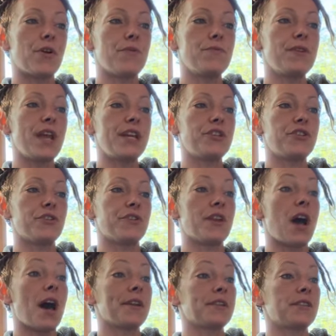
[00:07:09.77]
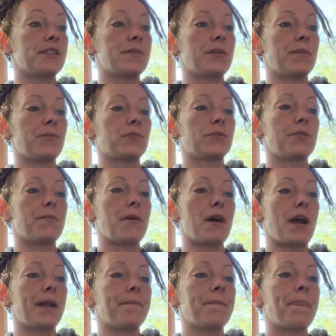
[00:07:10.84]
own nature not assimilable to
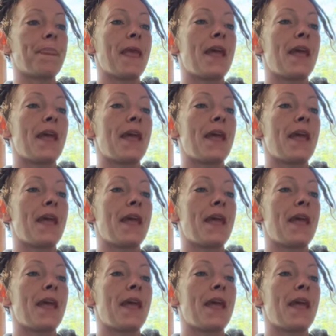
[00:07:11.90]
mine.